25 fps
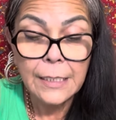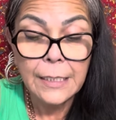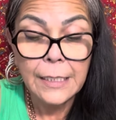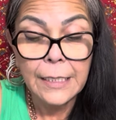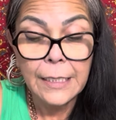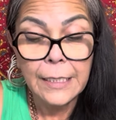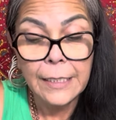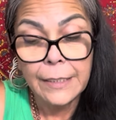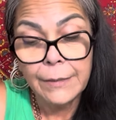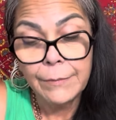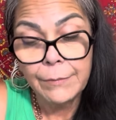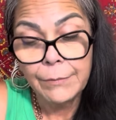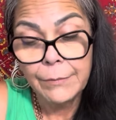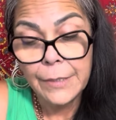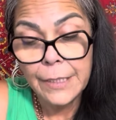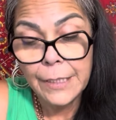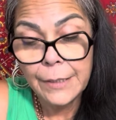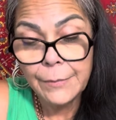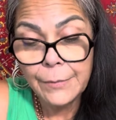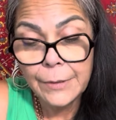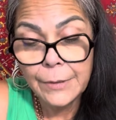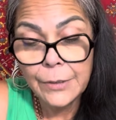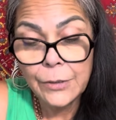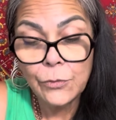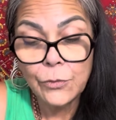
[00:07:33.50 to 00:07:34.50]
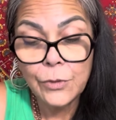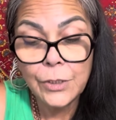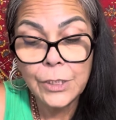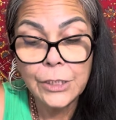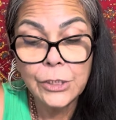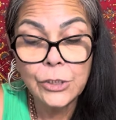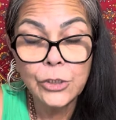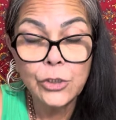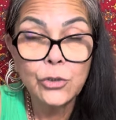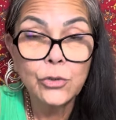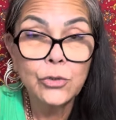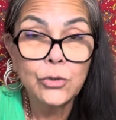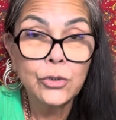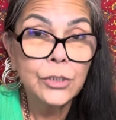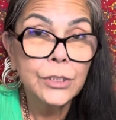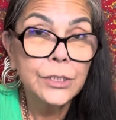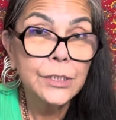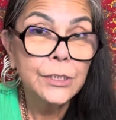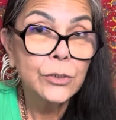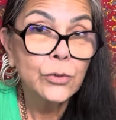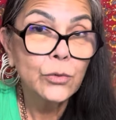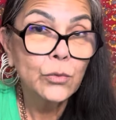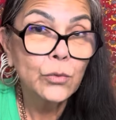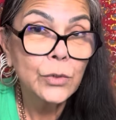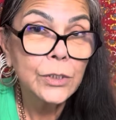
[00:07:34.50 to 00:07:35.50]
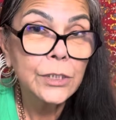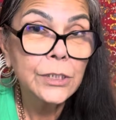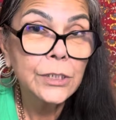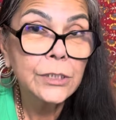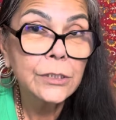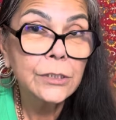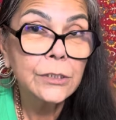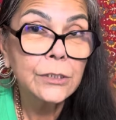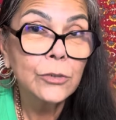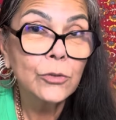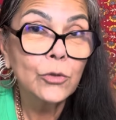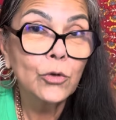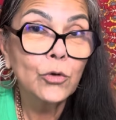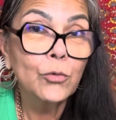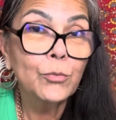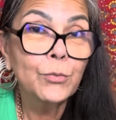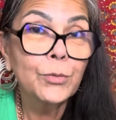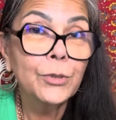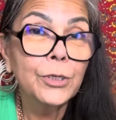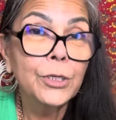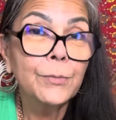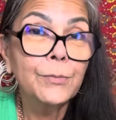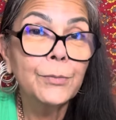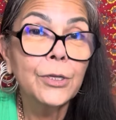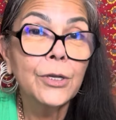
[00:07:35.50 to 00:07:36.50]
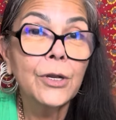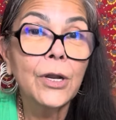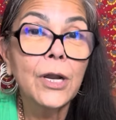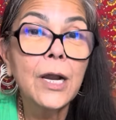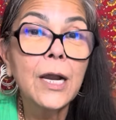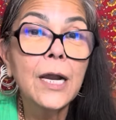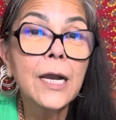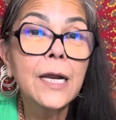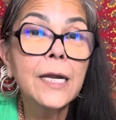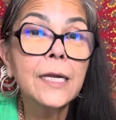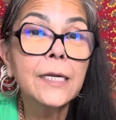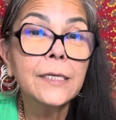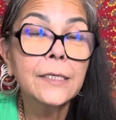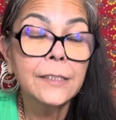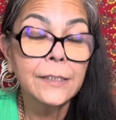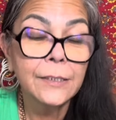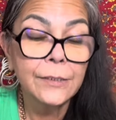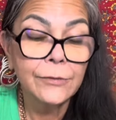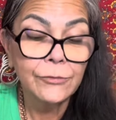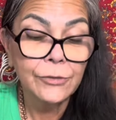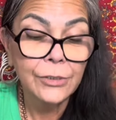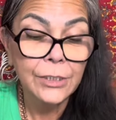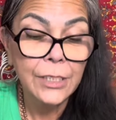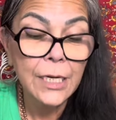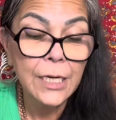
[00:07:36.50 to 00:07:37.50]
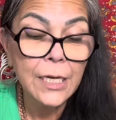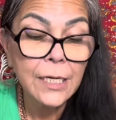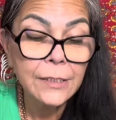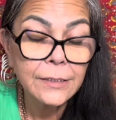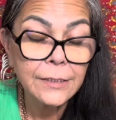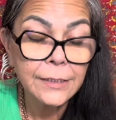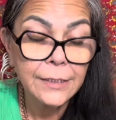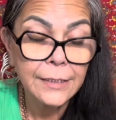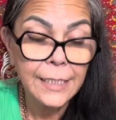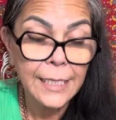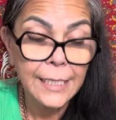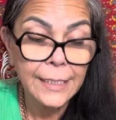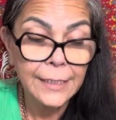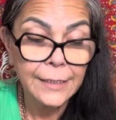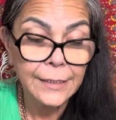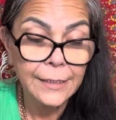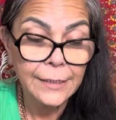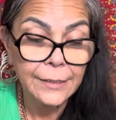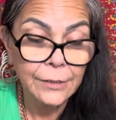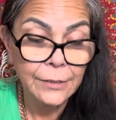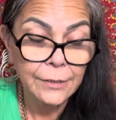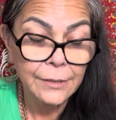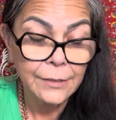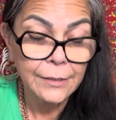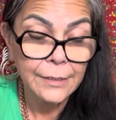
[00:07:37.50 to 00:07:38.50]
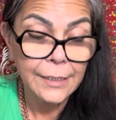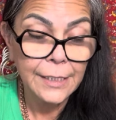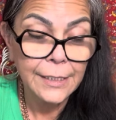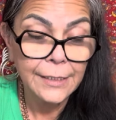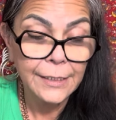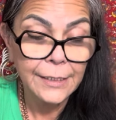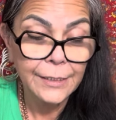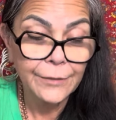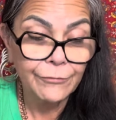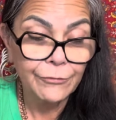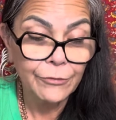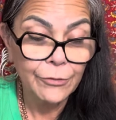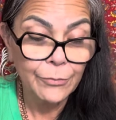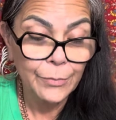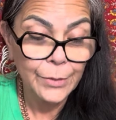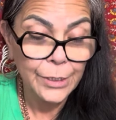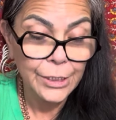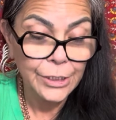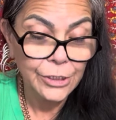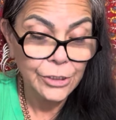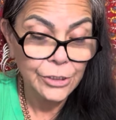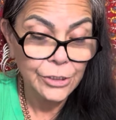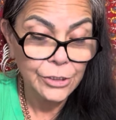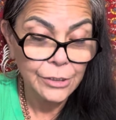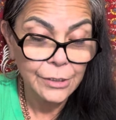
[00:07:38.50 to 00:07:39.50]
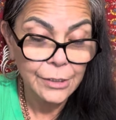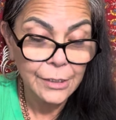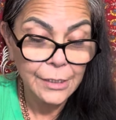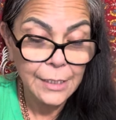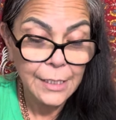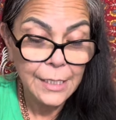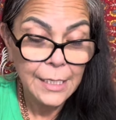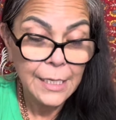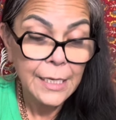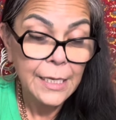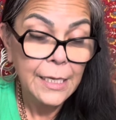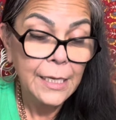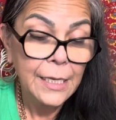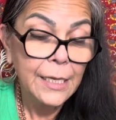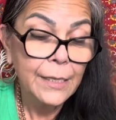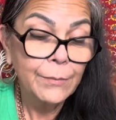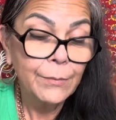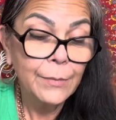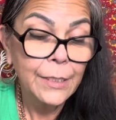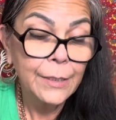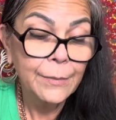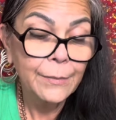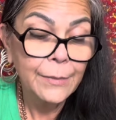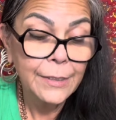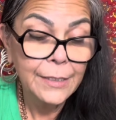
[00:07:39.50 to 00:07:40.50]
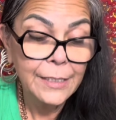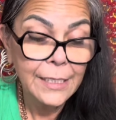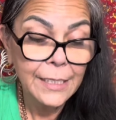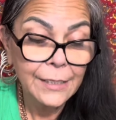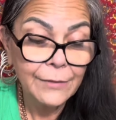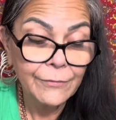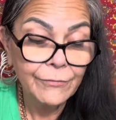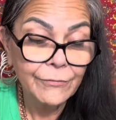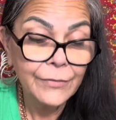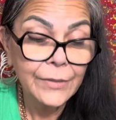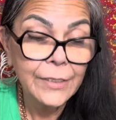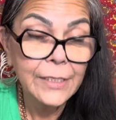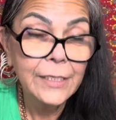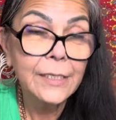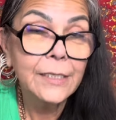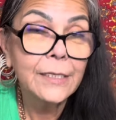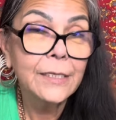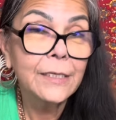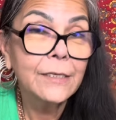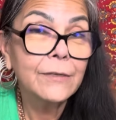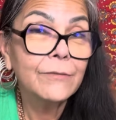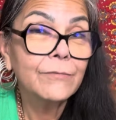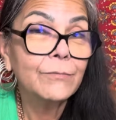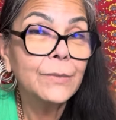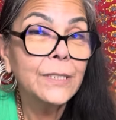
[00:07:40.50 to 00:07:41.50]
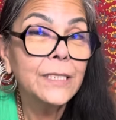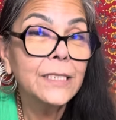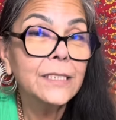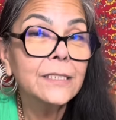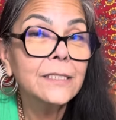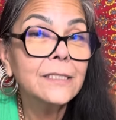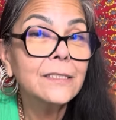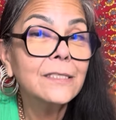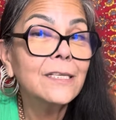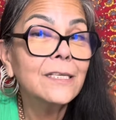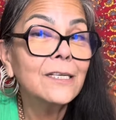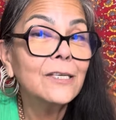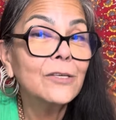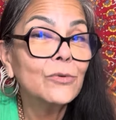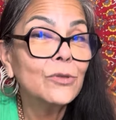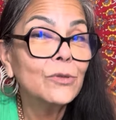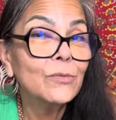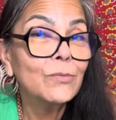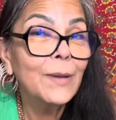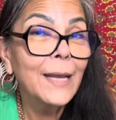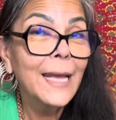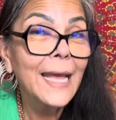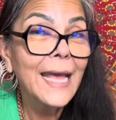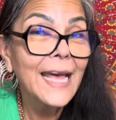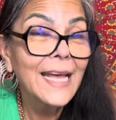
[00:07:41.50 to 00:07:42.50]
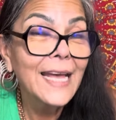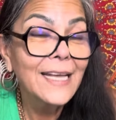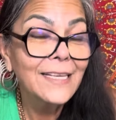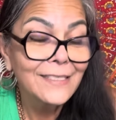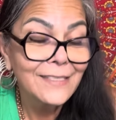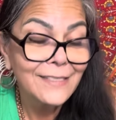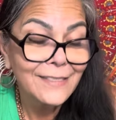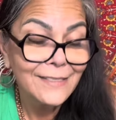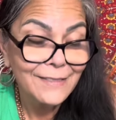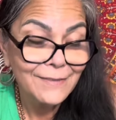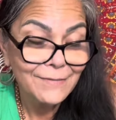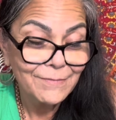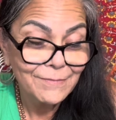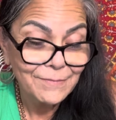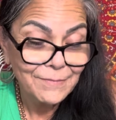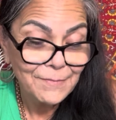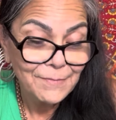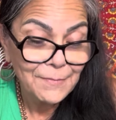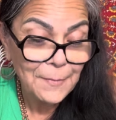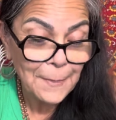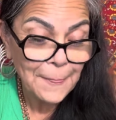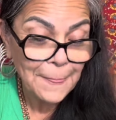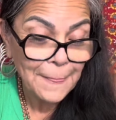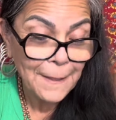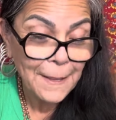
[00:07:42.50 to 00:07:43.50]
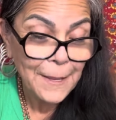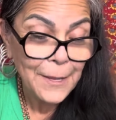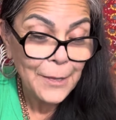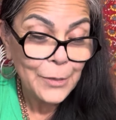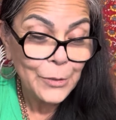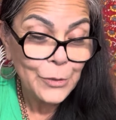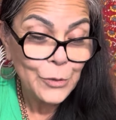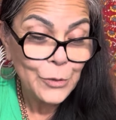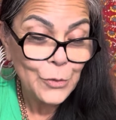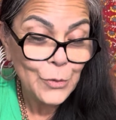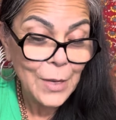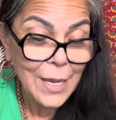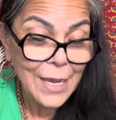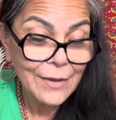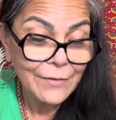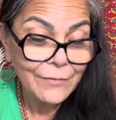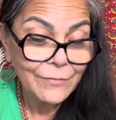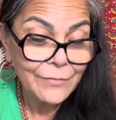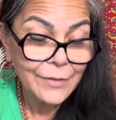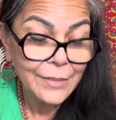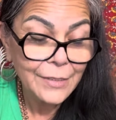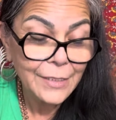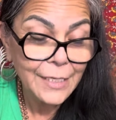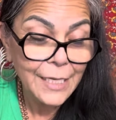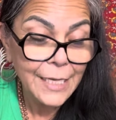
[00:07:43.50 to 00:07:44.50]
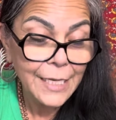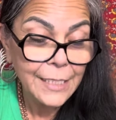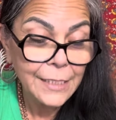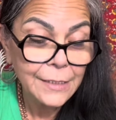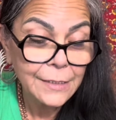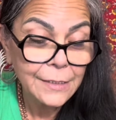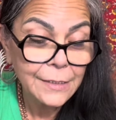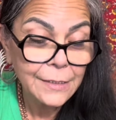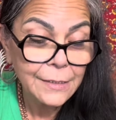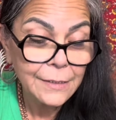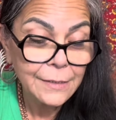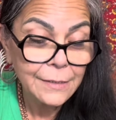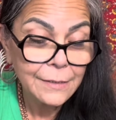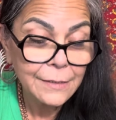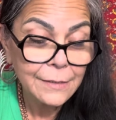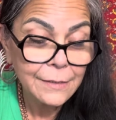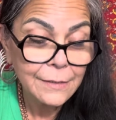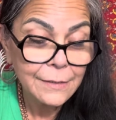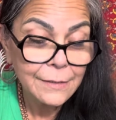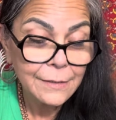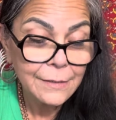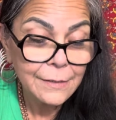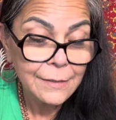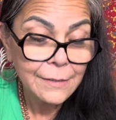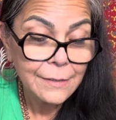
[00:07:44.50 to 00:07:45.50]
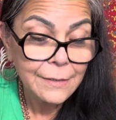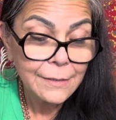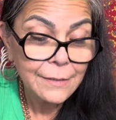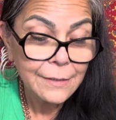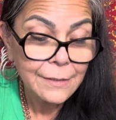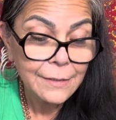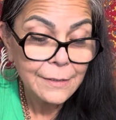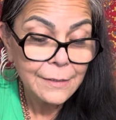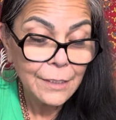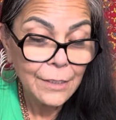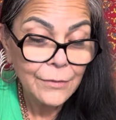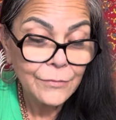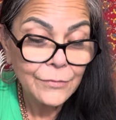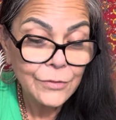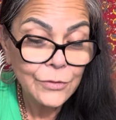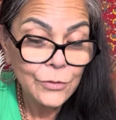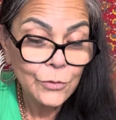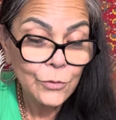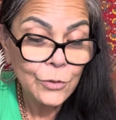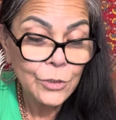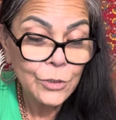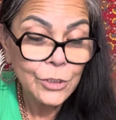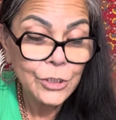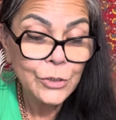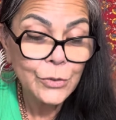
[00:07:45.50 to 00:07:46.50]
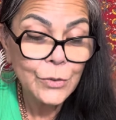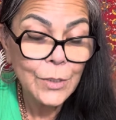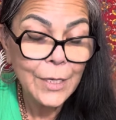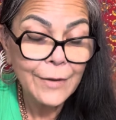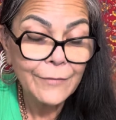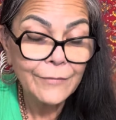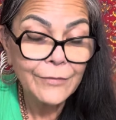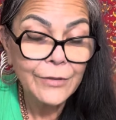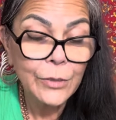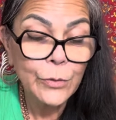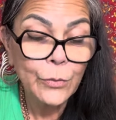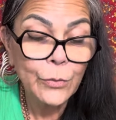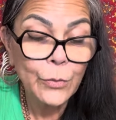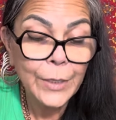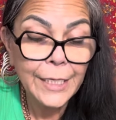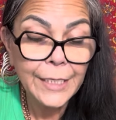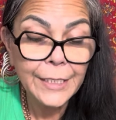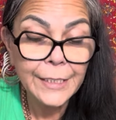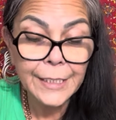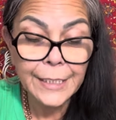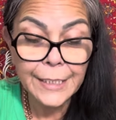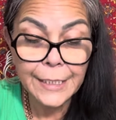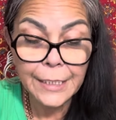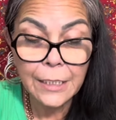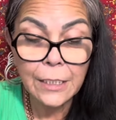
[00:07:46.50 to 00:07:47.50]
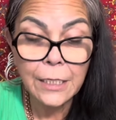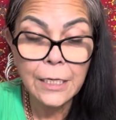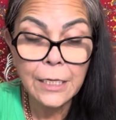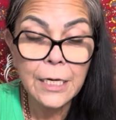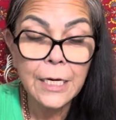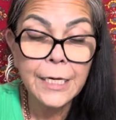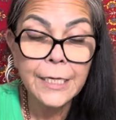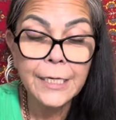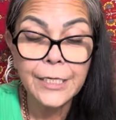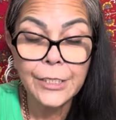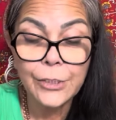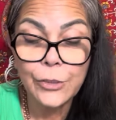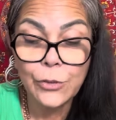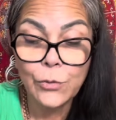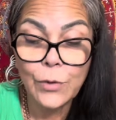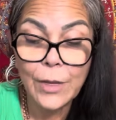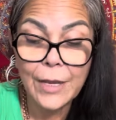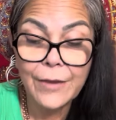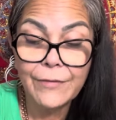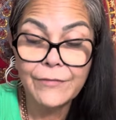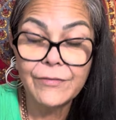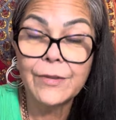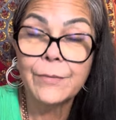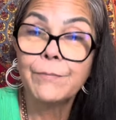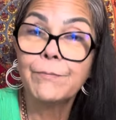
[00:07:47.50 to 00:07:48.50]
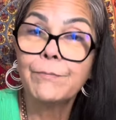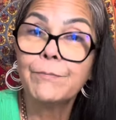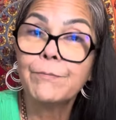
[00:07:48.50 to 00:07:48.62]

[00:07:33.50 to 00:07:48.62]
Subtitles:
And maybe you need to use your intuition or open up your heart in regards to that information. And maybe that feeling of being stuck will pass. You have the Ace of Swords, you have the Awakening card, and you have the